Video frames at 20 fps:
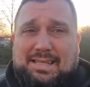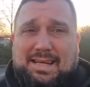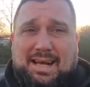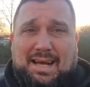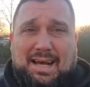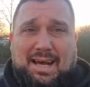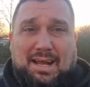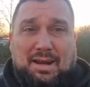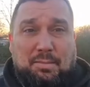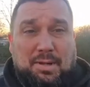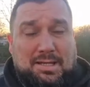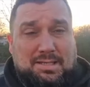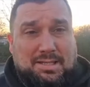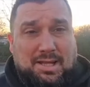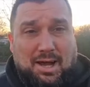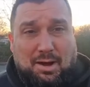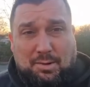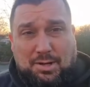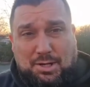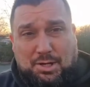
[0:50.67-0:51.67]
And I'm going to
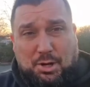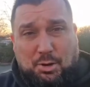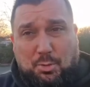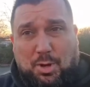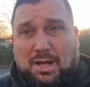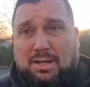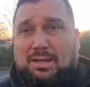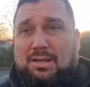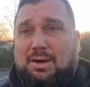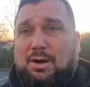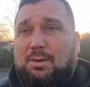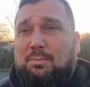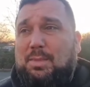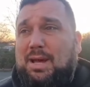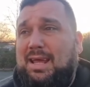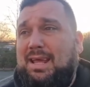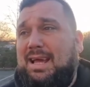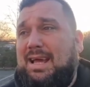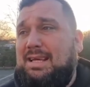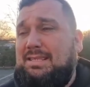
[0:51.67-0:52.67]
start with a new one on
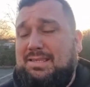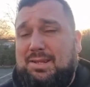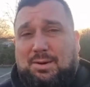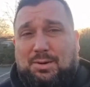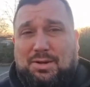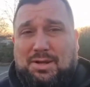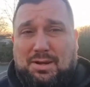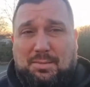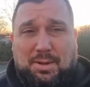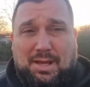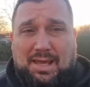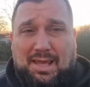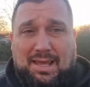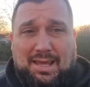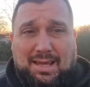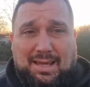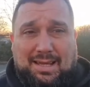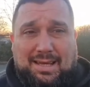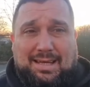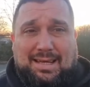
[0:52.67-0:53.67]
me. It's not going to
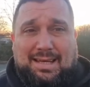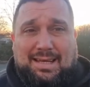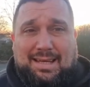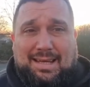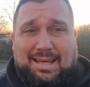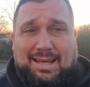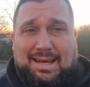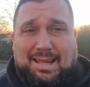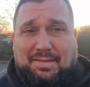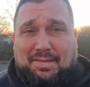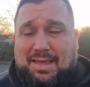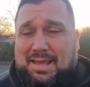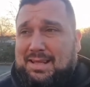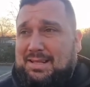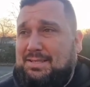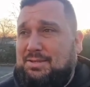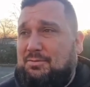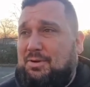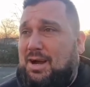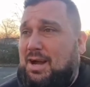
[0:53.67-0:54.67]
be
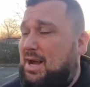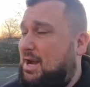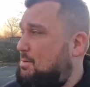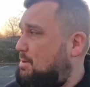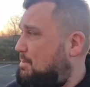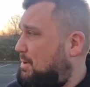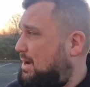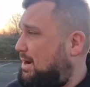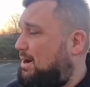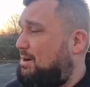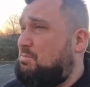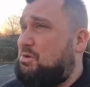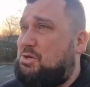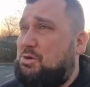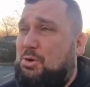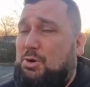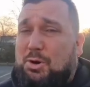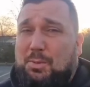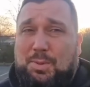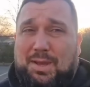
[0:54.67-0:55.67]
anything to write home about, I'm
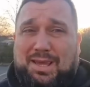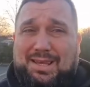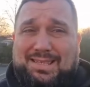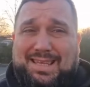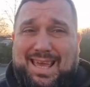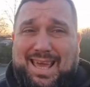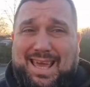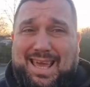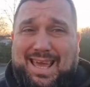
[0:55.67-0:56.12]
sure, because it